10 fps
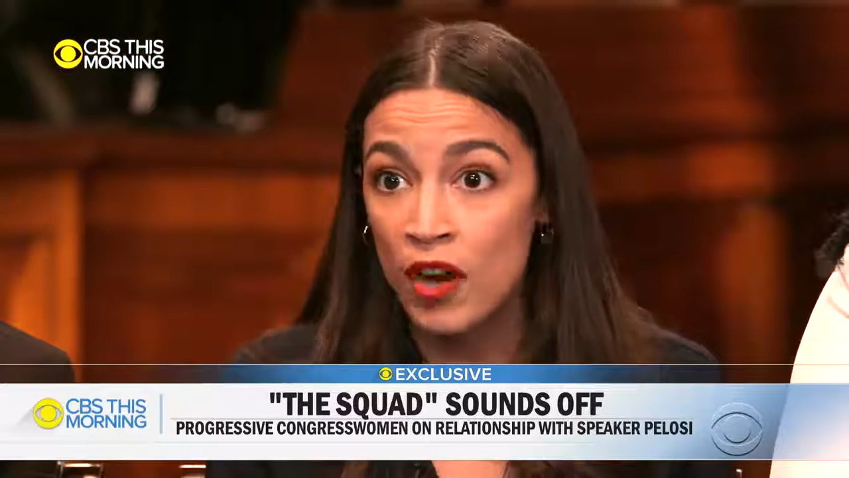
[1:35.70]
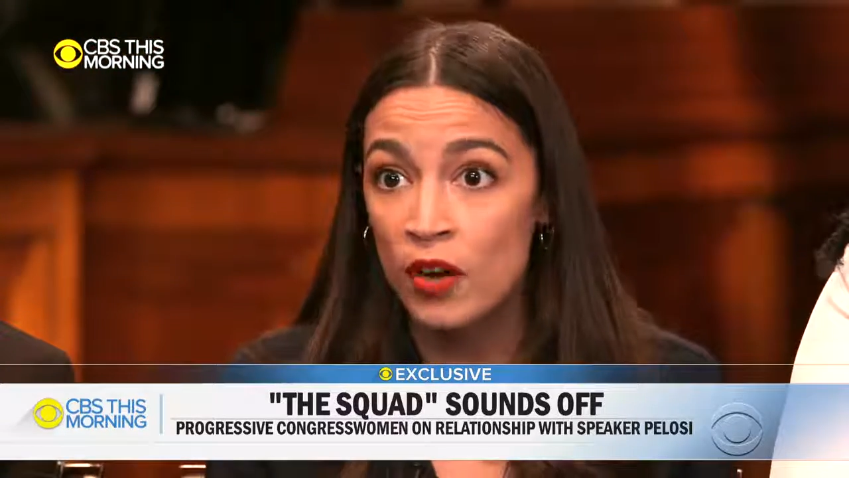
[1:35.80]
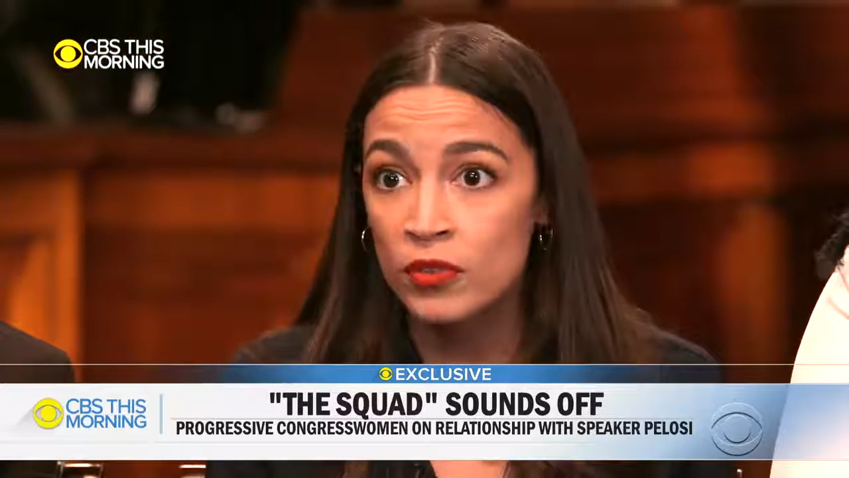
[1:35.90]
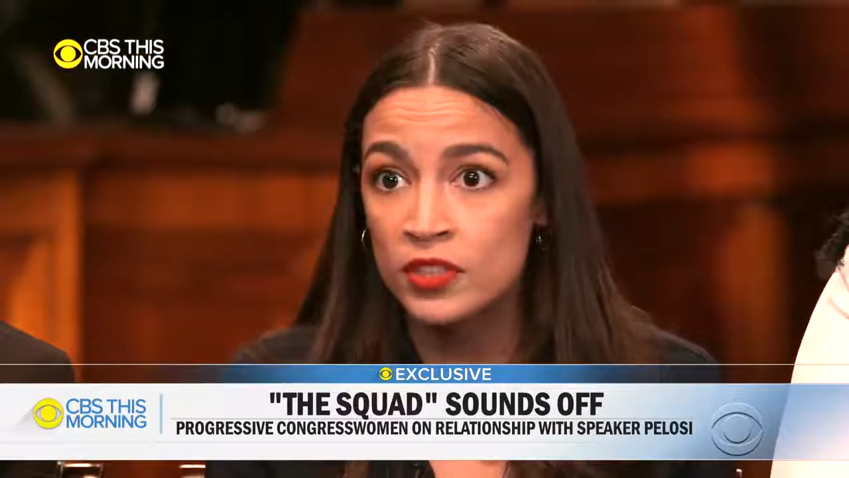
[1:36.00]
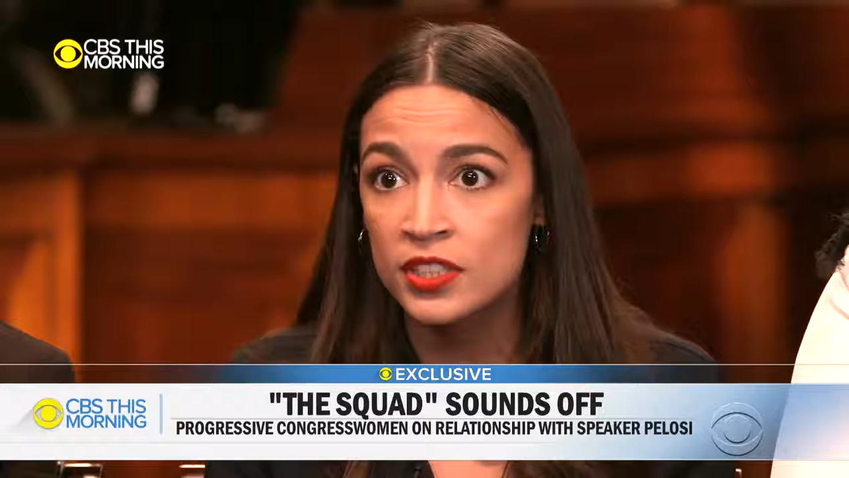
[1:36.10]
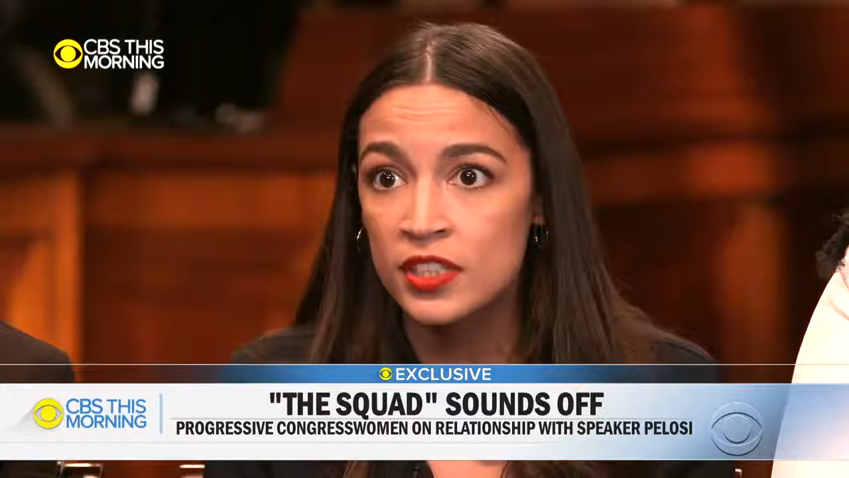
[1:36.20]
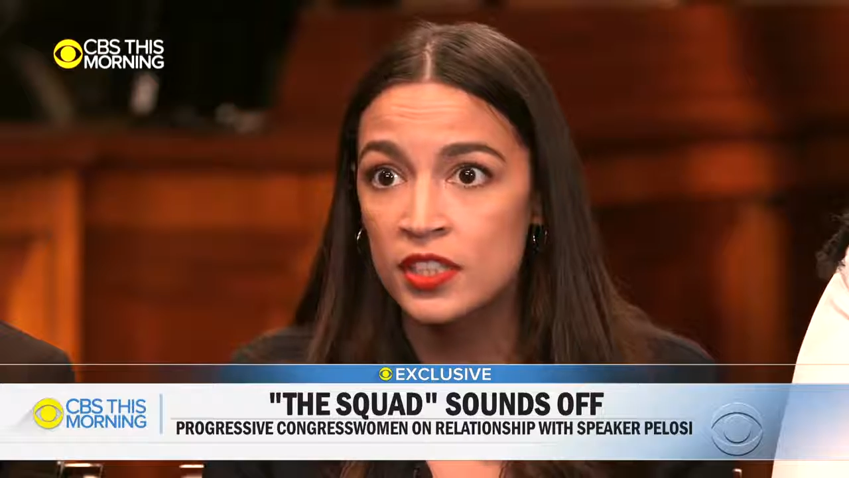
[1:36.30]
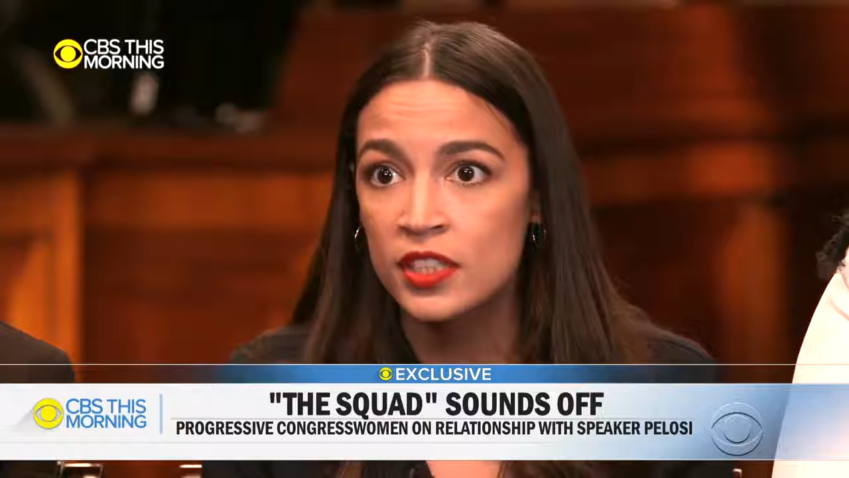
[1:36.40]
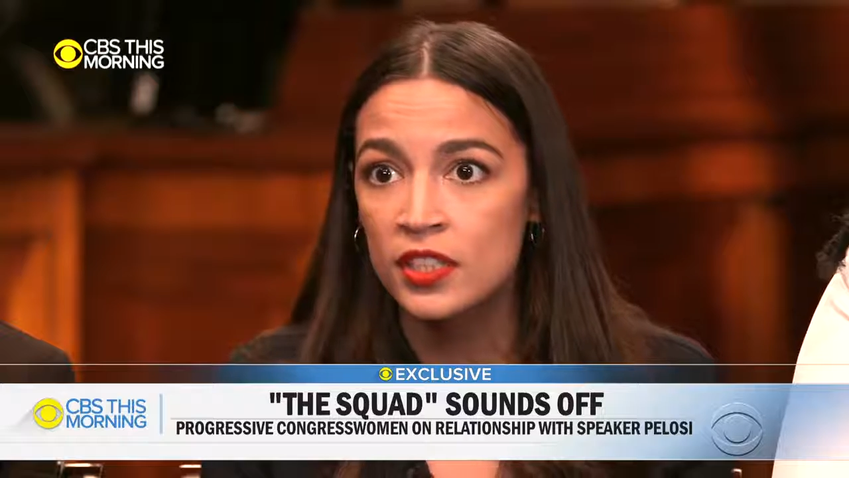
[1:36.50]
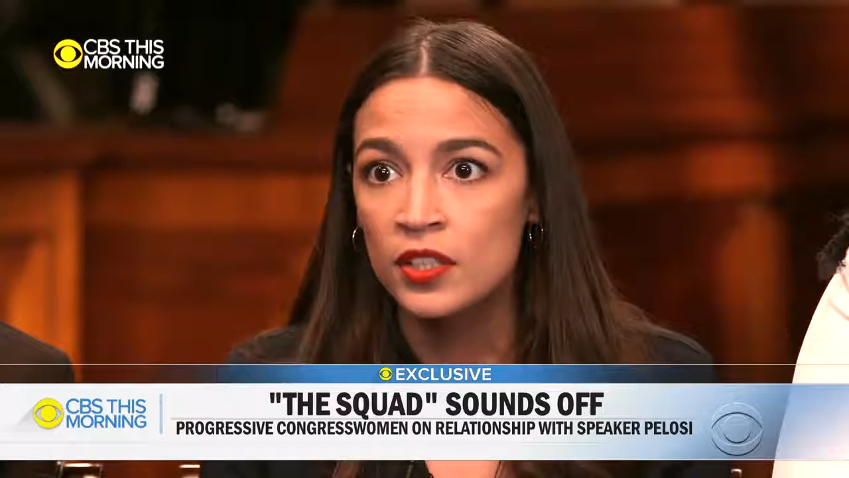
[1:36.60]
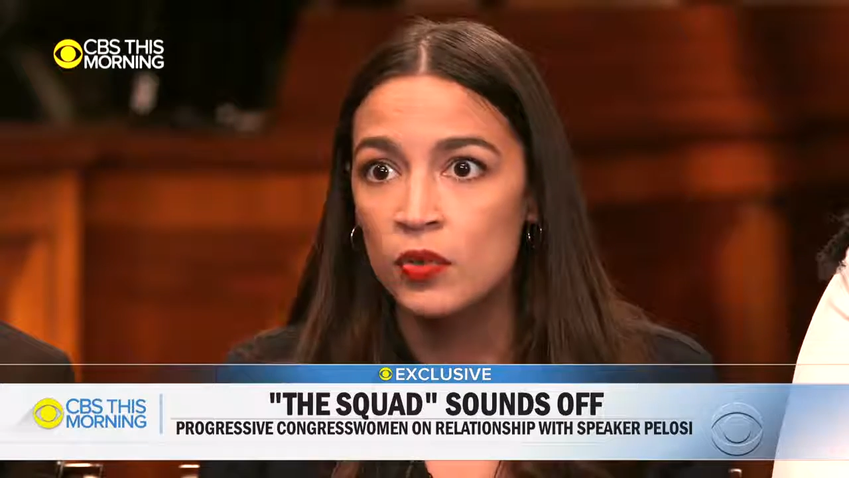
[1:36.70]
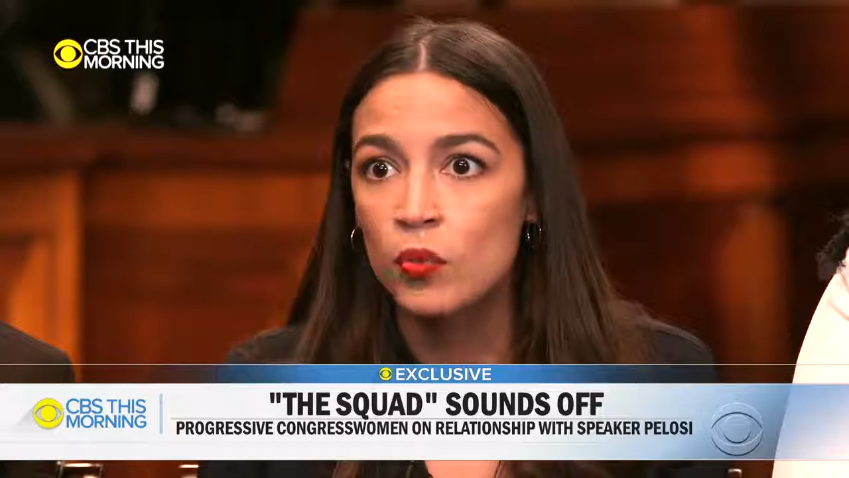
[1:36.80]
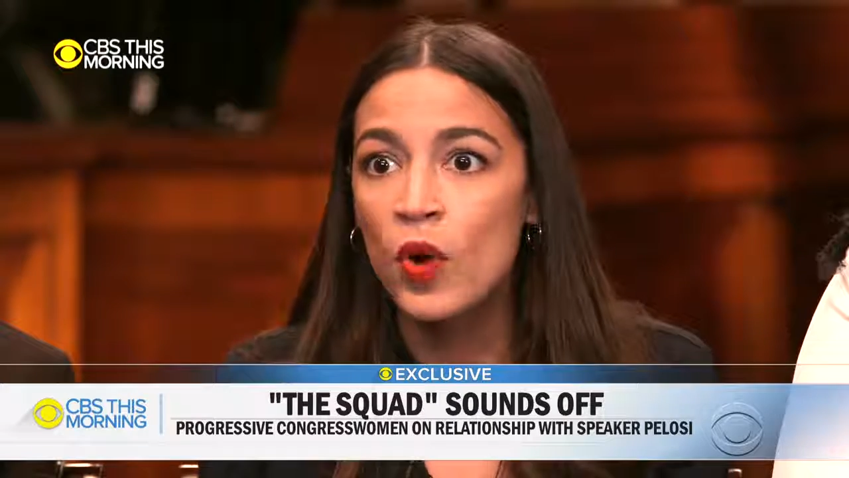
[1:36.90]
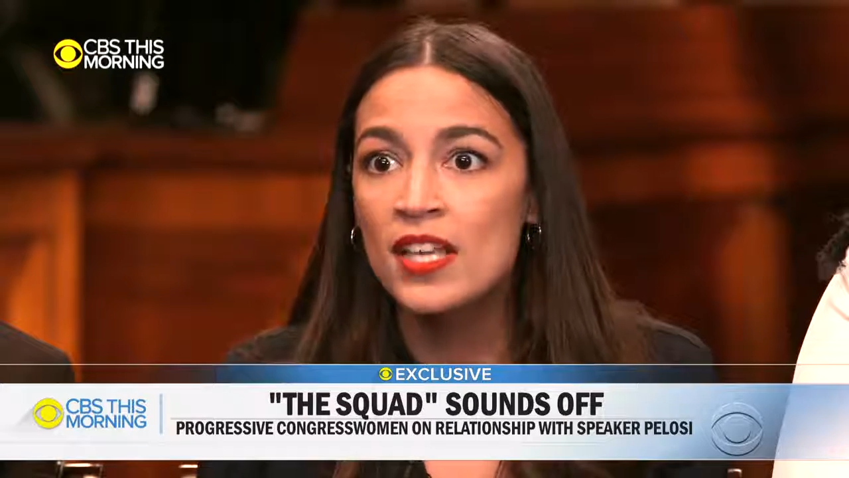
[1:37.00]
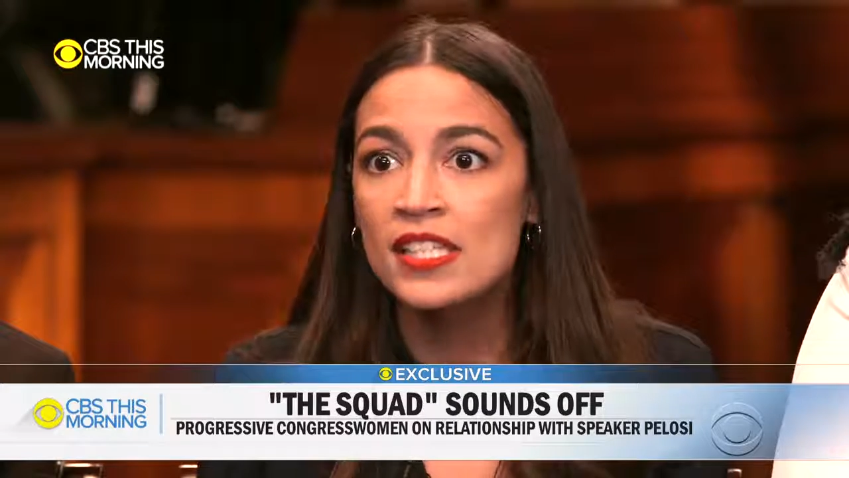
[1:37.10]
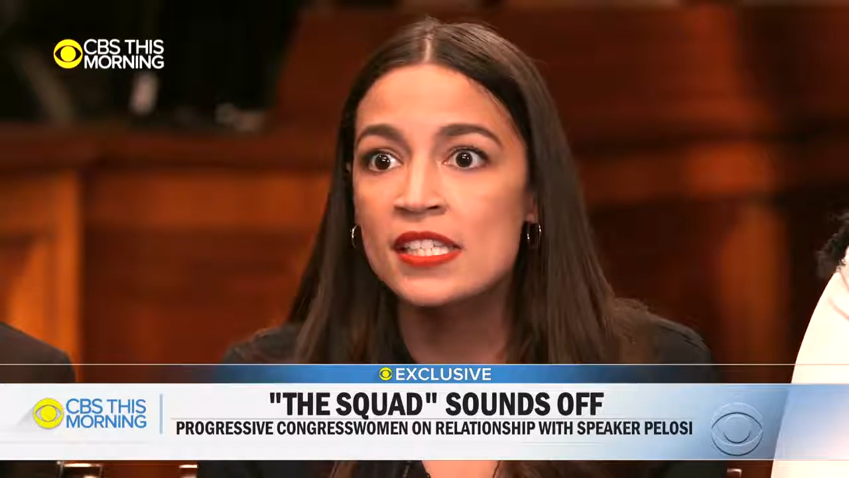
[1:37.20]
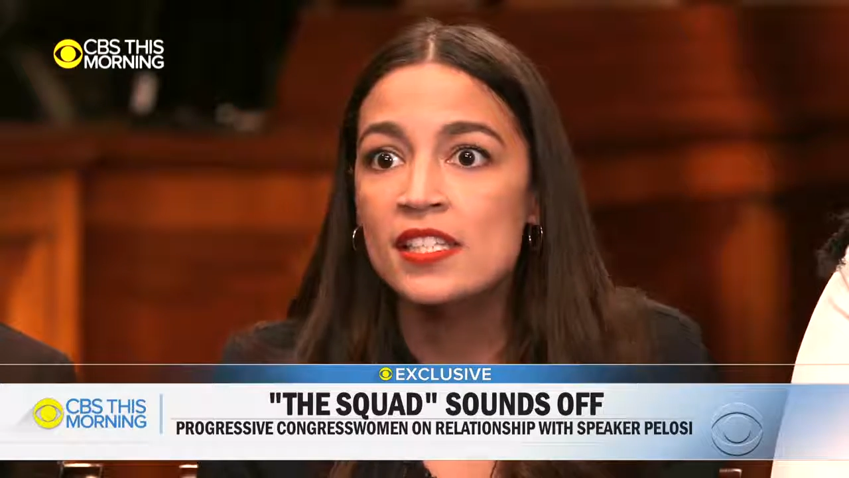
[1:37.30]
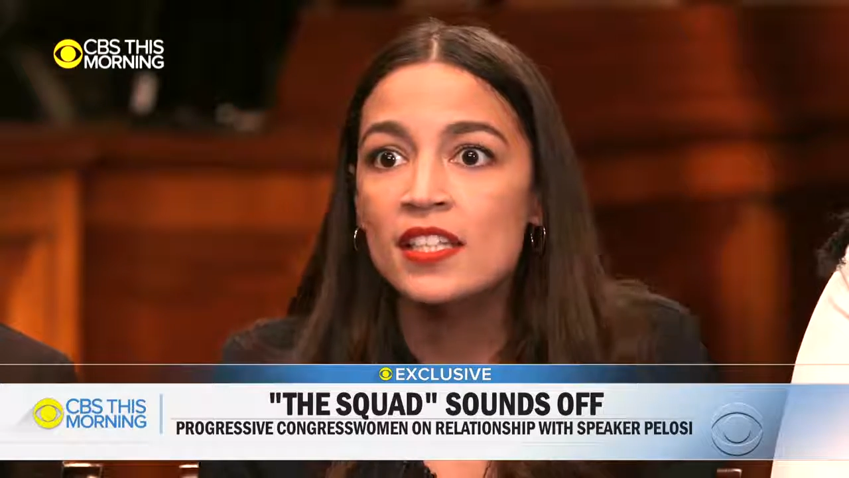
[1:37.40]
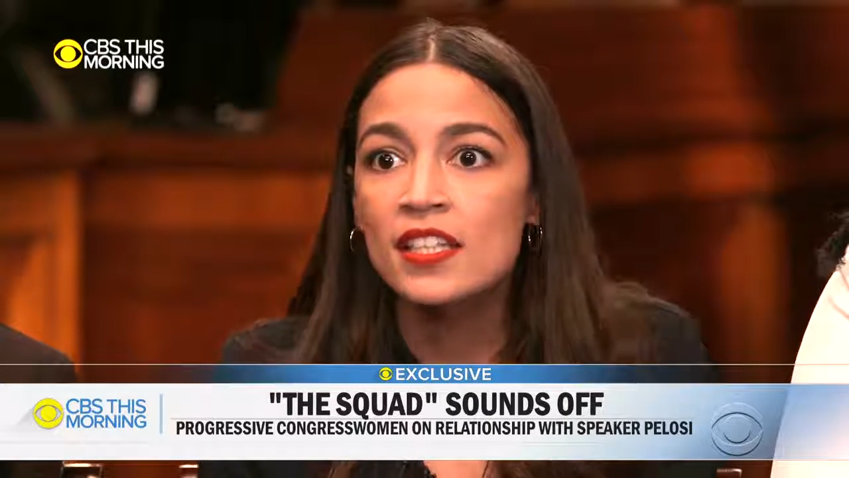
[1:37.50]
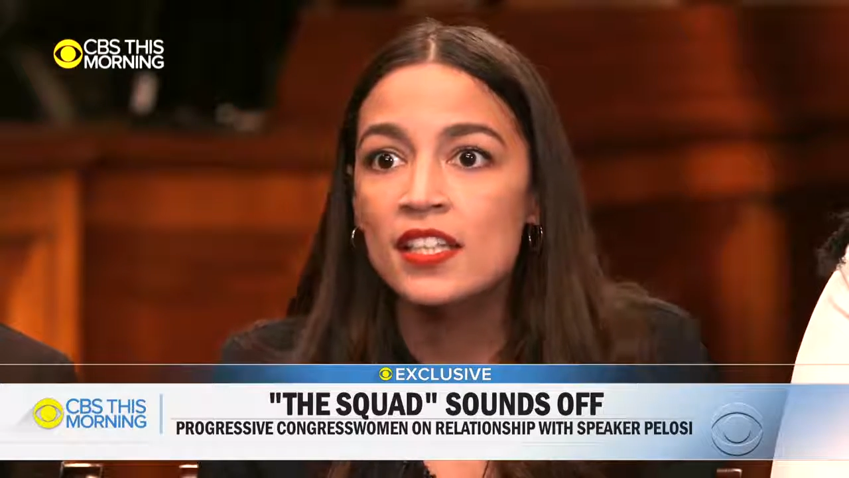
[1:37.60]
vote was